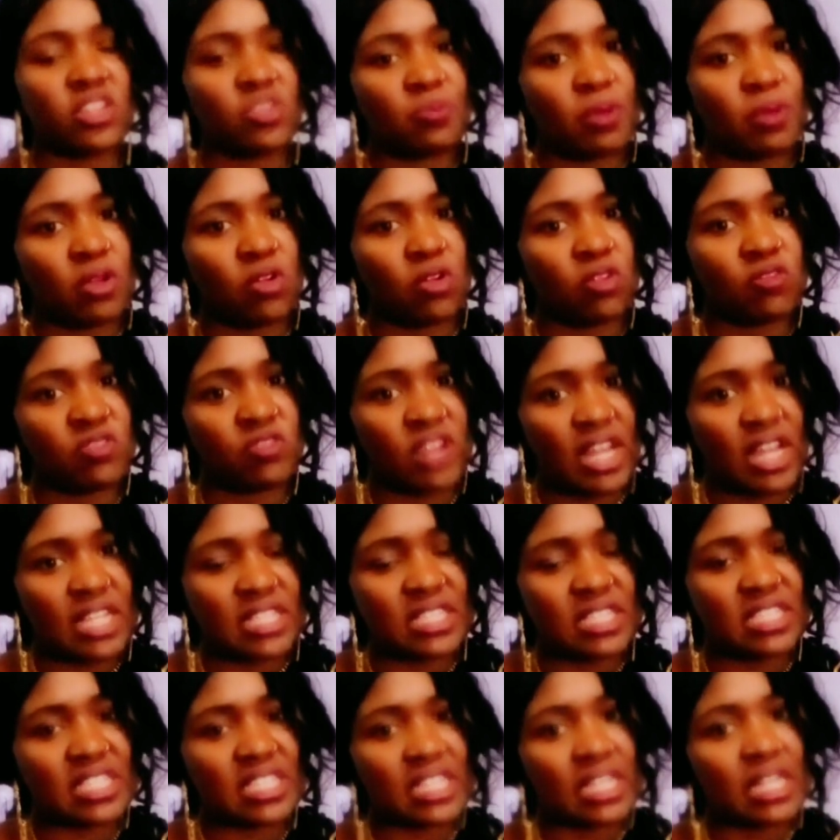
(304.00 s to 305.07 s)
speck of dust
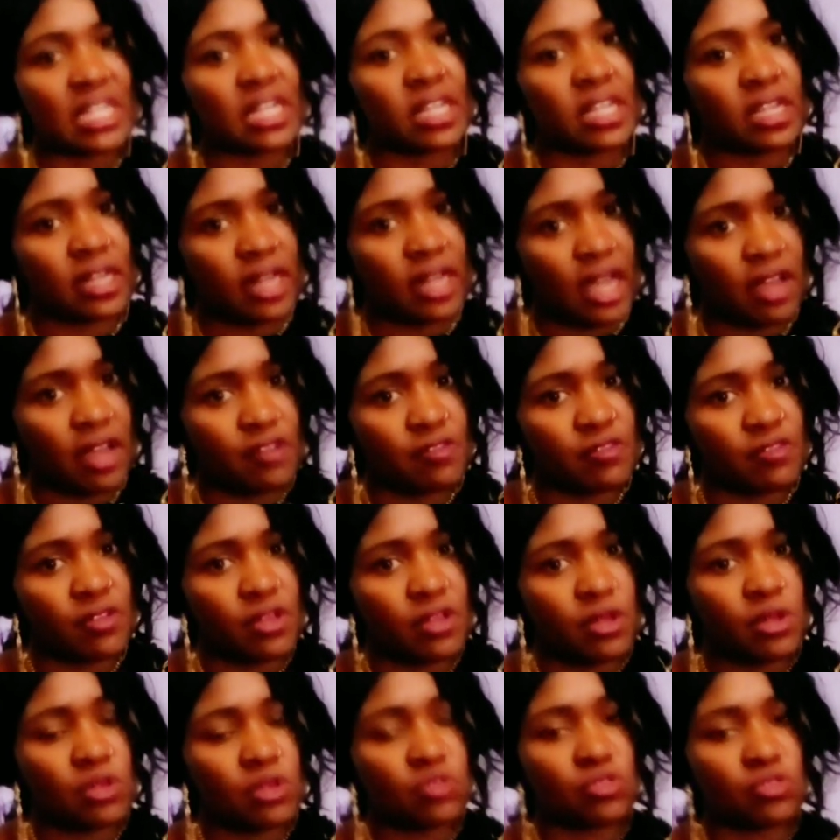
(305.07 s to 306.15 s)
gently enough
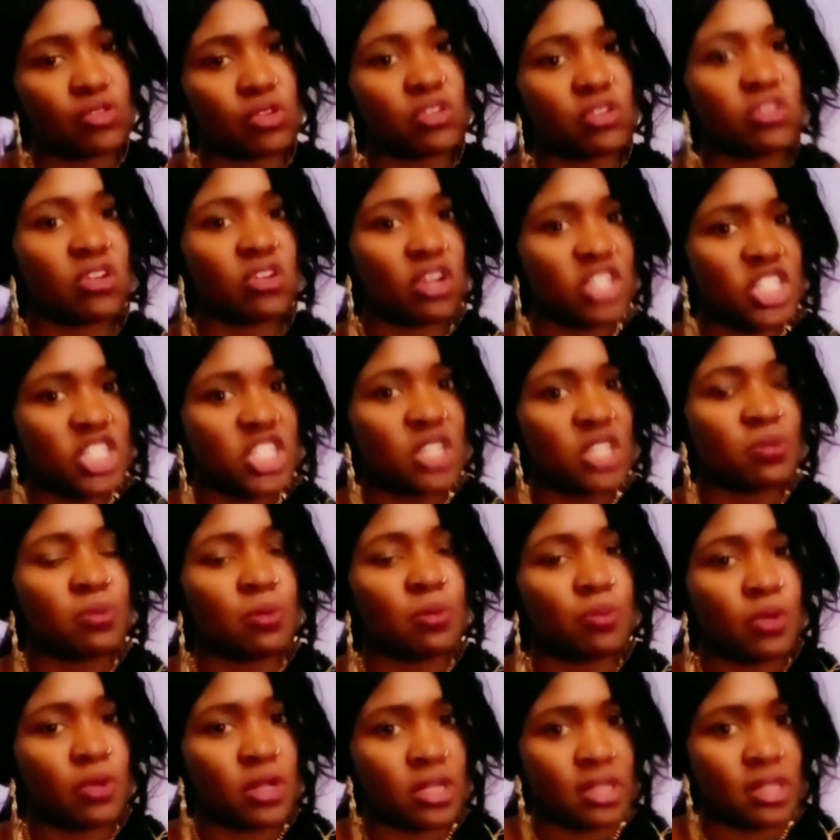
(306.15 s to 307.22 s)
to not crush the
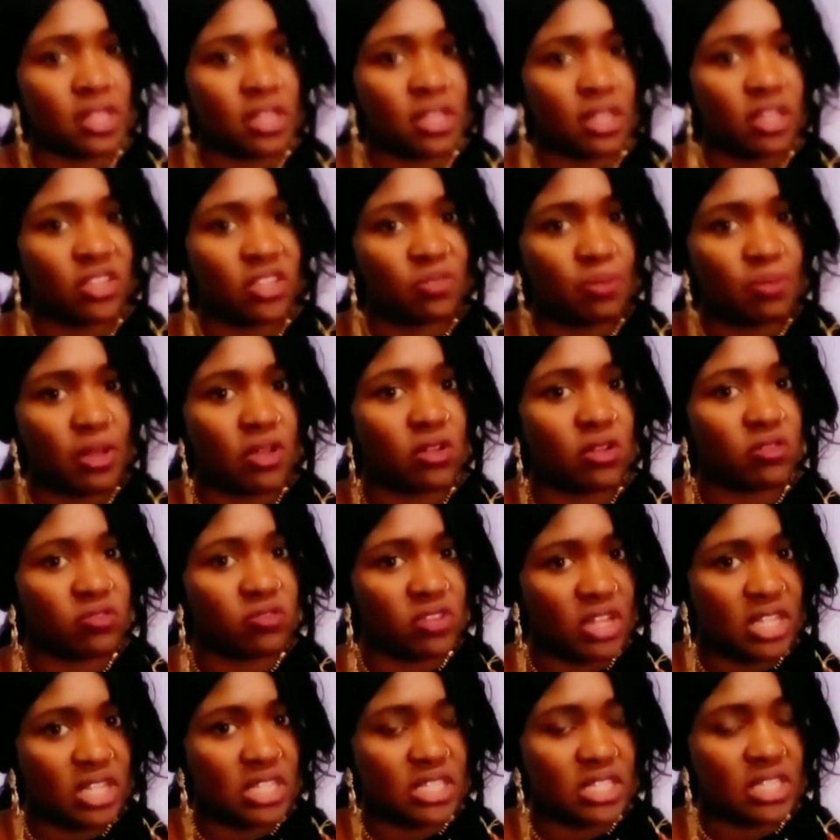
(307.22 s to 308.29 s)
people in the speck of
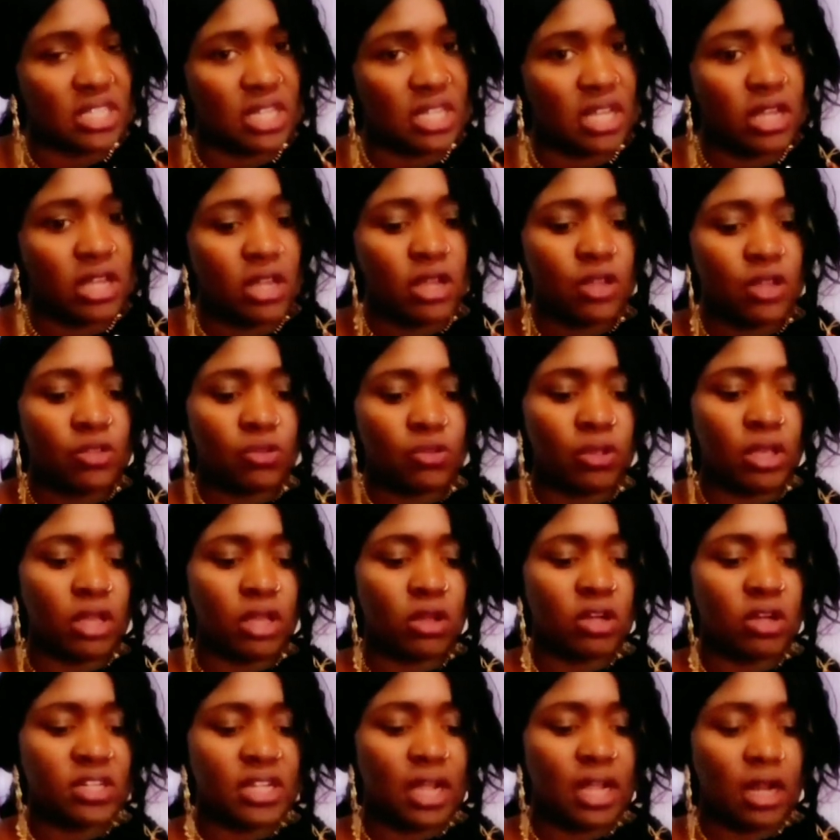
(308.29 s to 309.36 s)
dust. So he
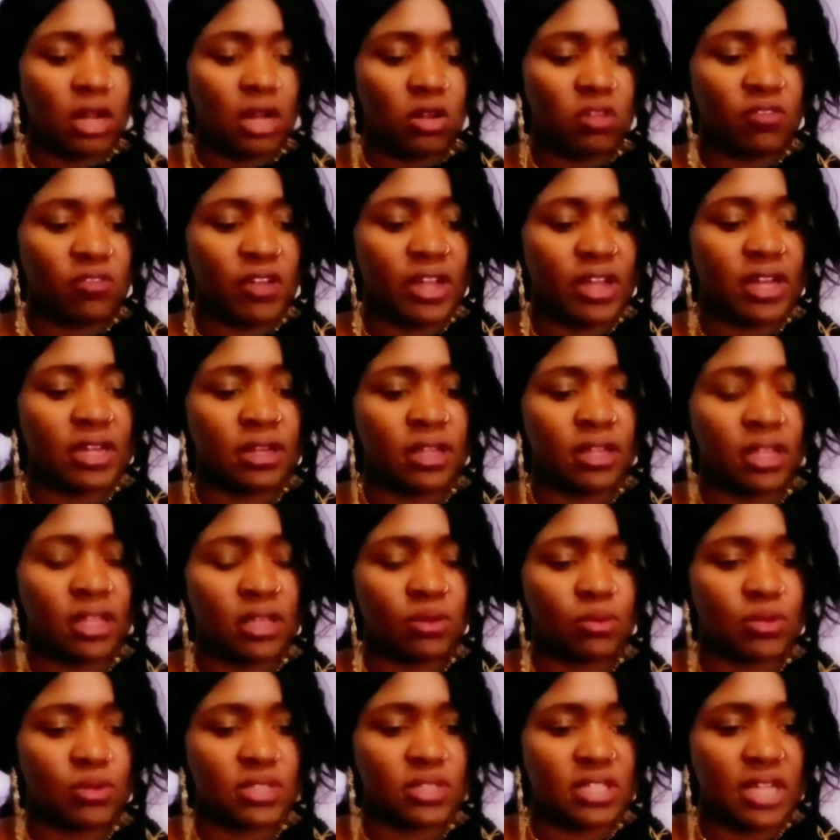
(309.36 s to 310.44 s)
got a clover and he
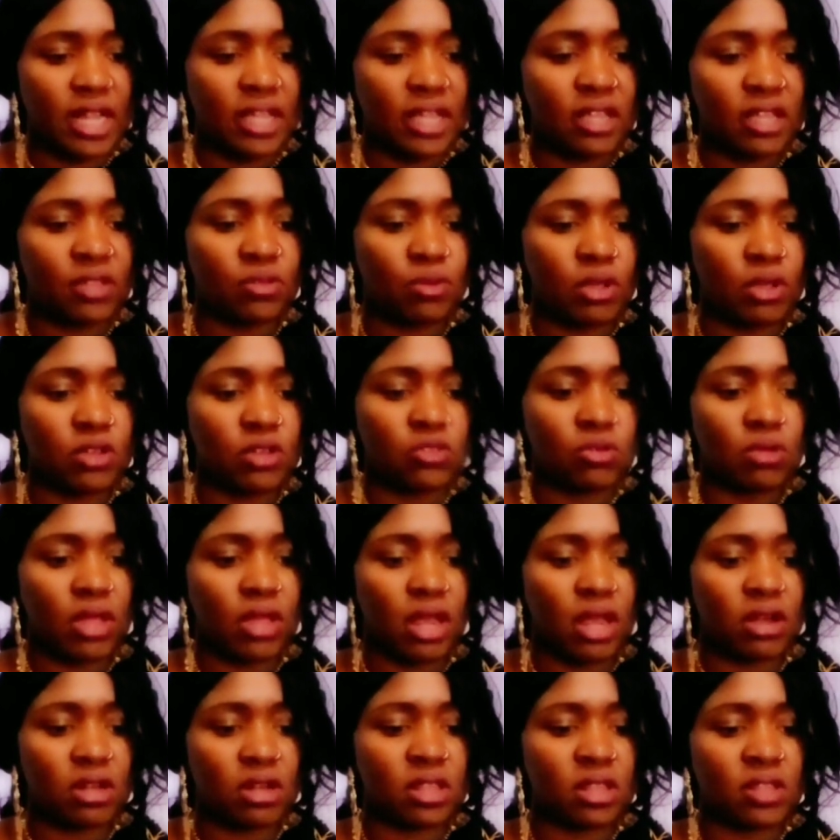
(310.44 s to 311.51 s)
was like, he's going to
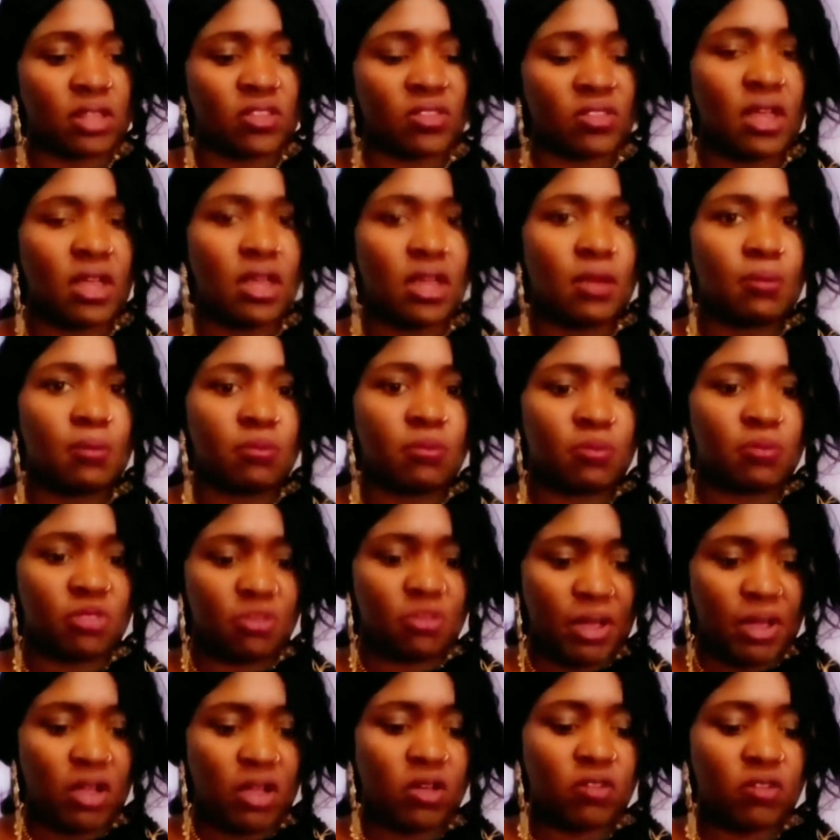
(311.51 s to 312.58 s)
carry this
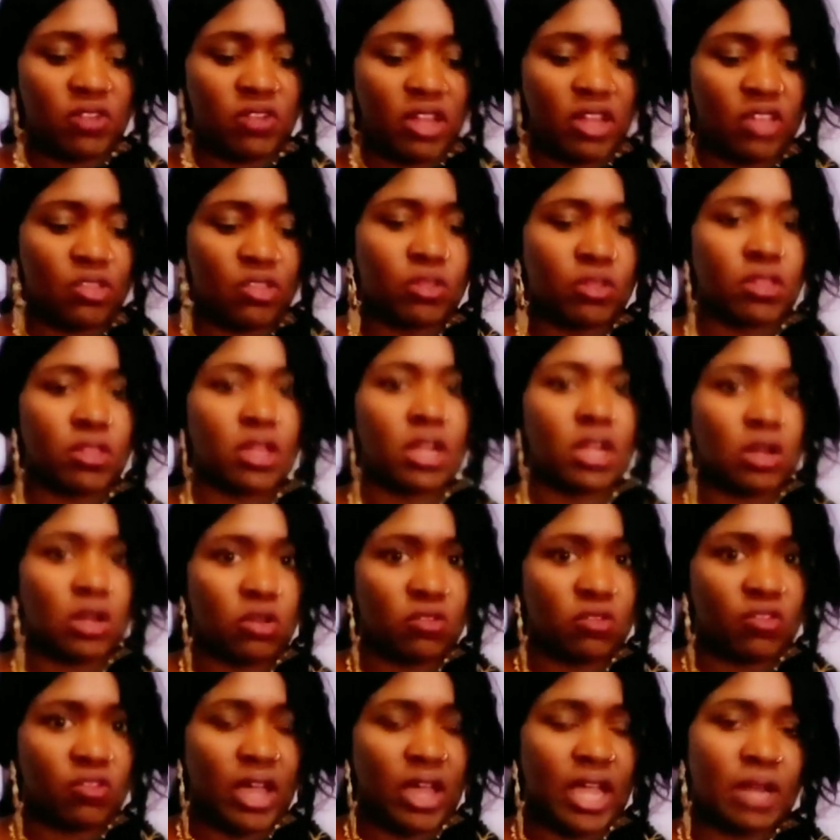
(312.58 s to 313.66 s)
speck of dust and the
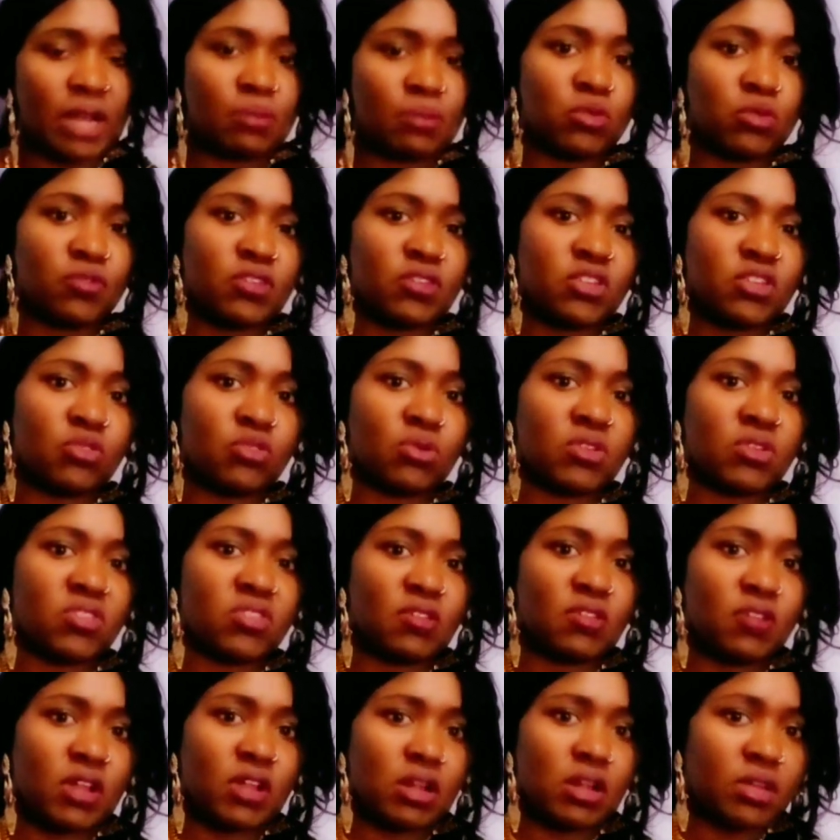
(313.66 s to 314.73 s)
clover and move it to a
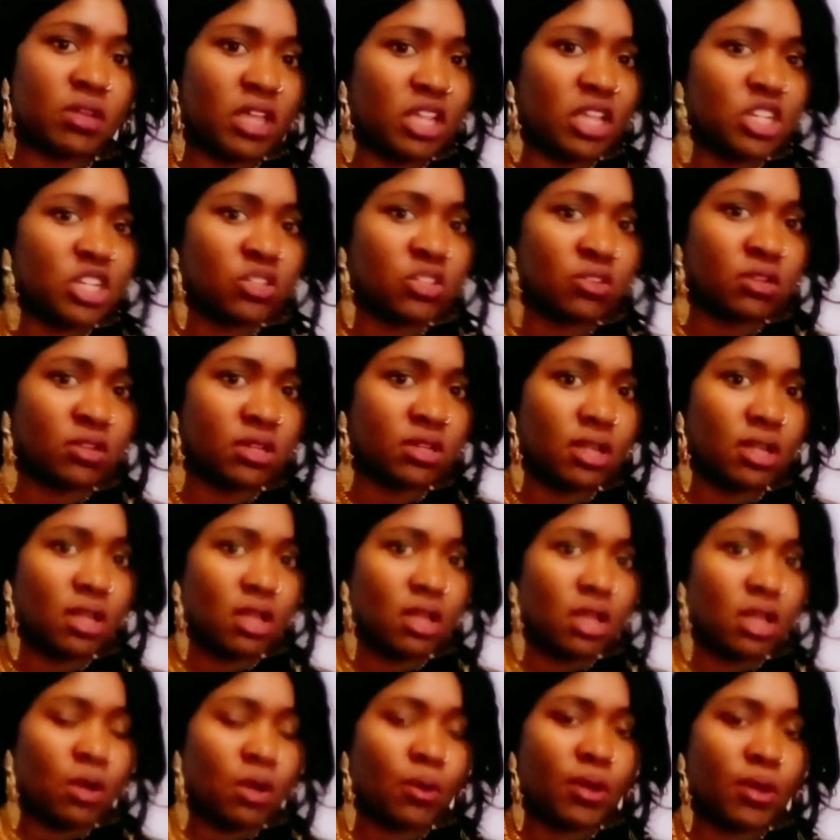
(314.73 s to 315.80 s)
safer location
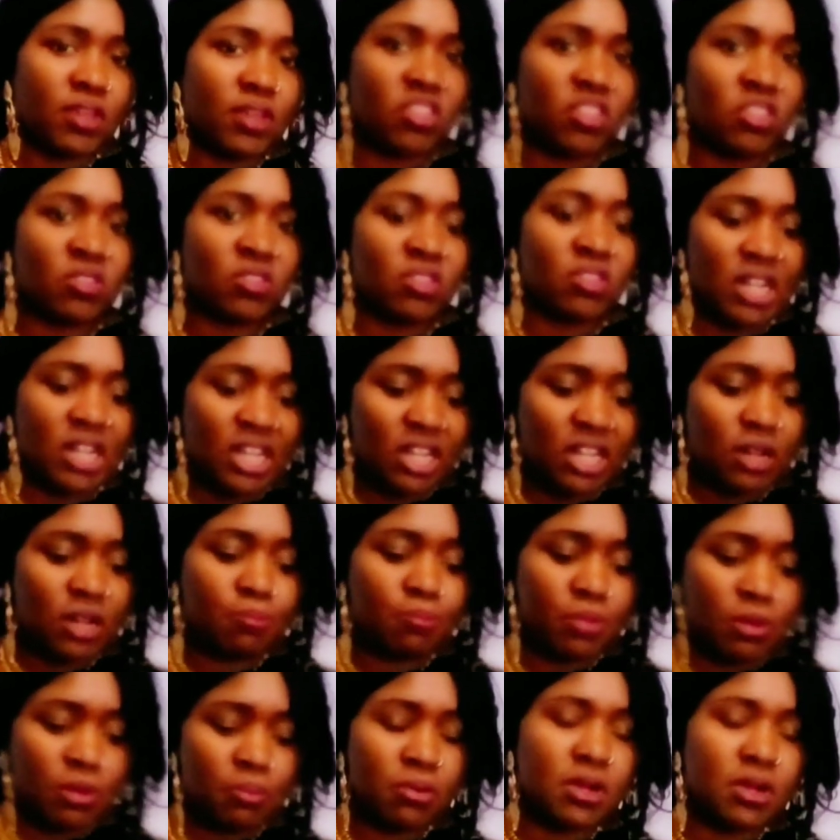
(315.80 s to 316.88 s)
where the little
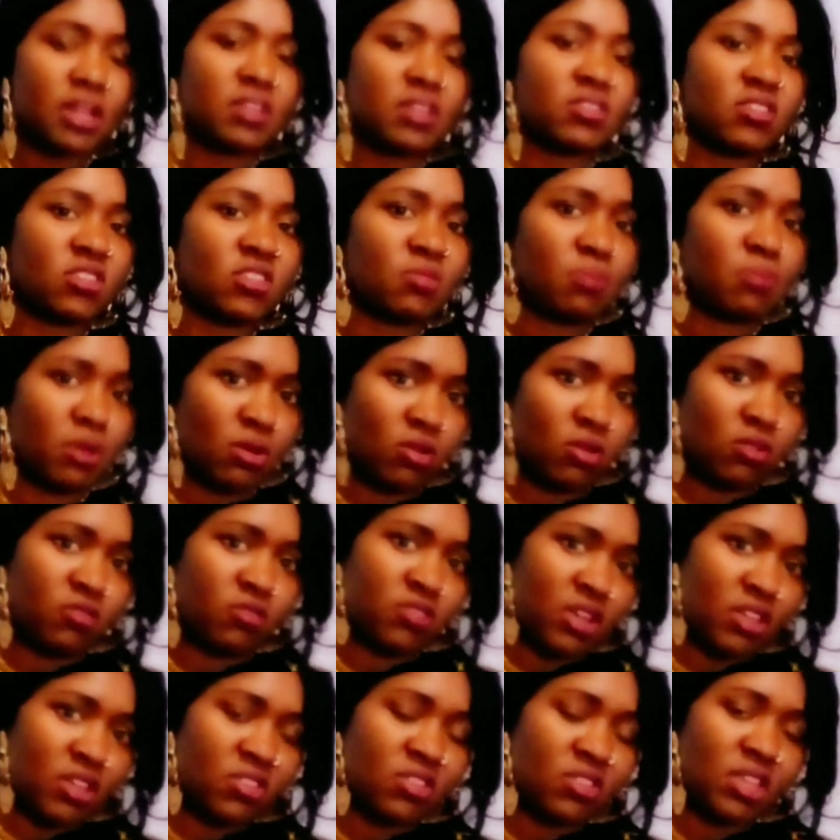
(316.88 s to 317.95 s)
people in the speck of
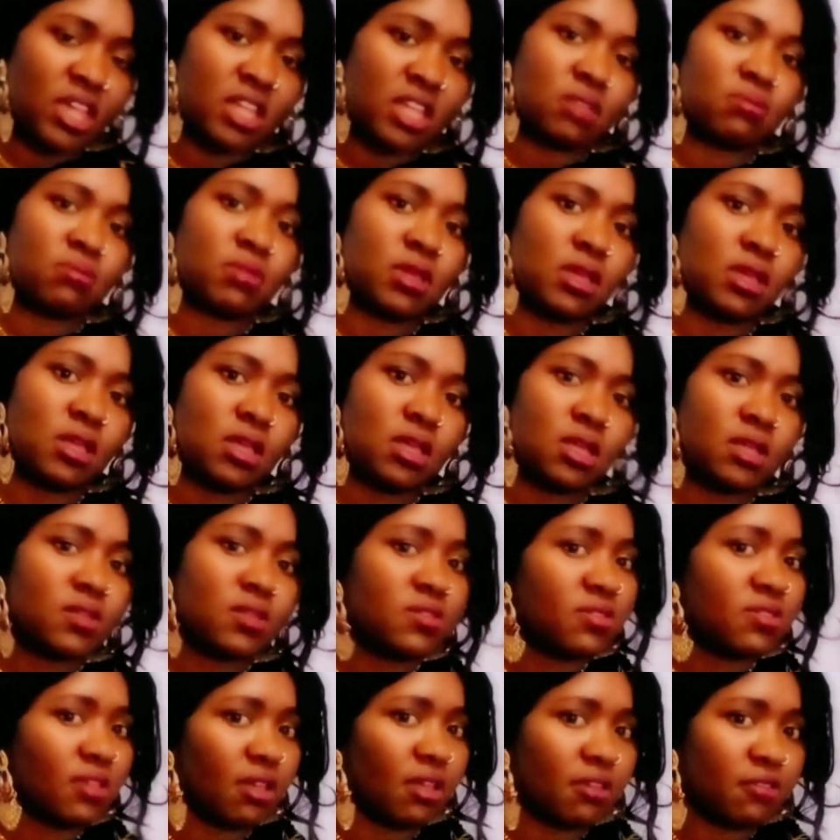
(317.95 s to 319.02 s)
dust can be
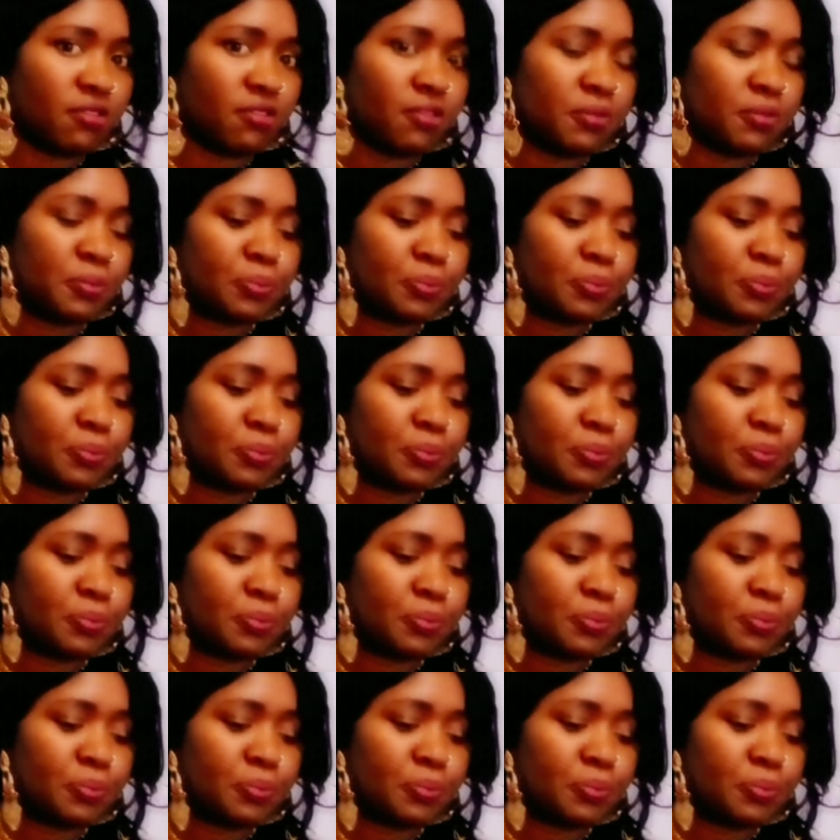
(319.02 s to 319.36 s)
safe.